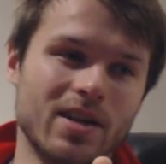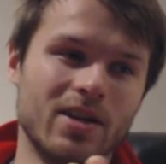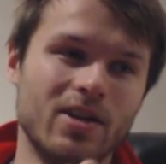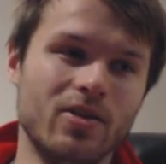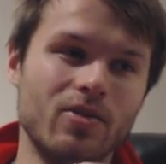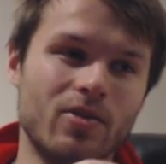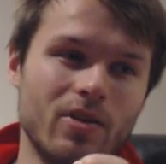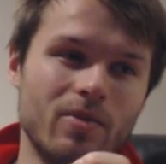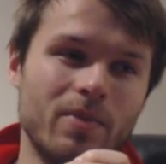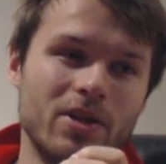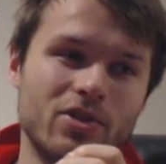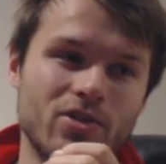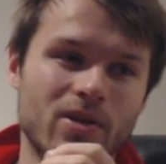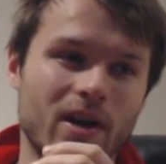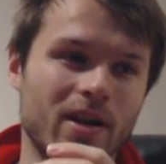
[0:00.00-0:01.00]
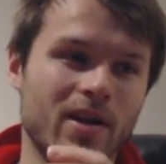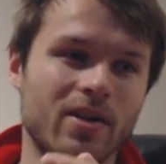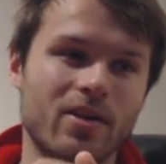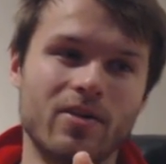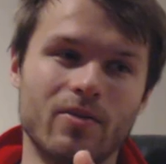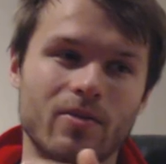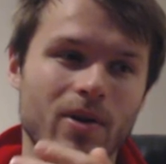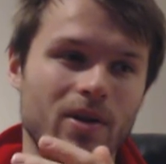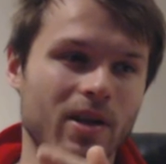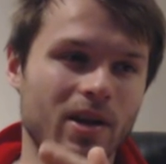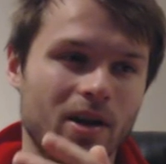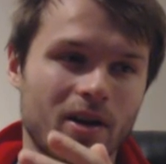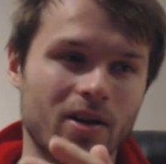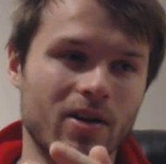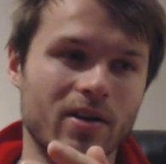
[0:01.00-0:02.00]
Like, you could be trying your
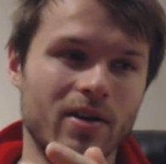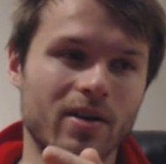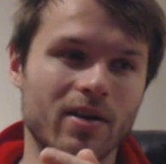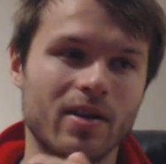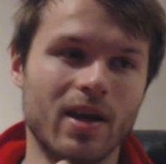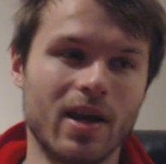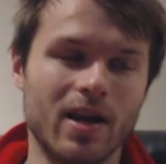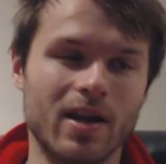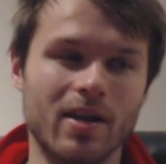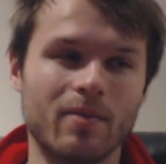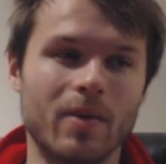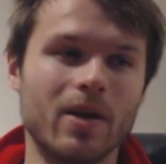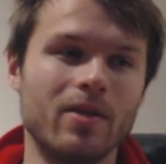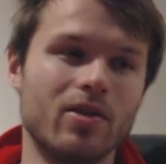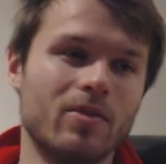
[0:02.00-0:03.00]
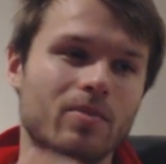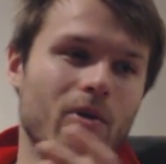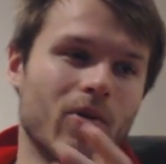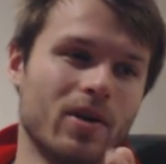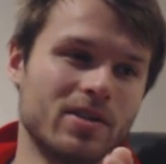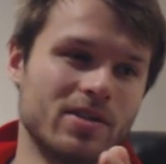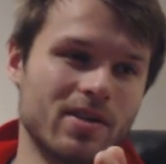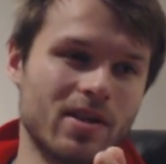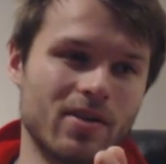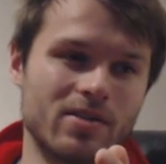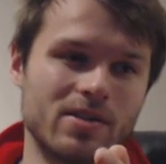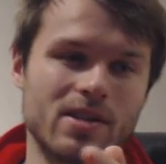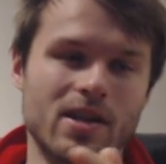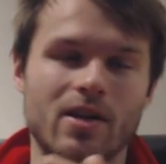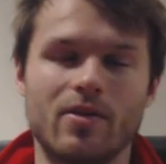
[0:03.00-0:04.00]
really hard, and it might look boring to the
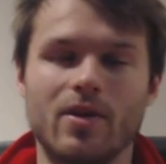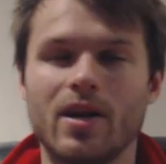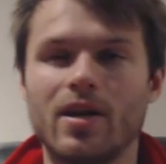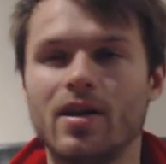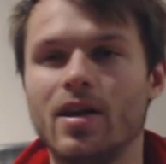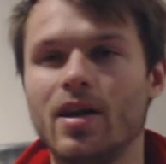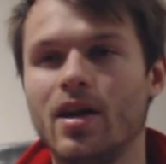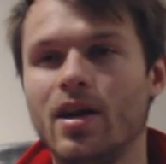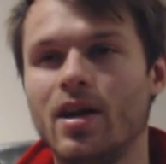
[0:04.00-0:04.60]
outside, right?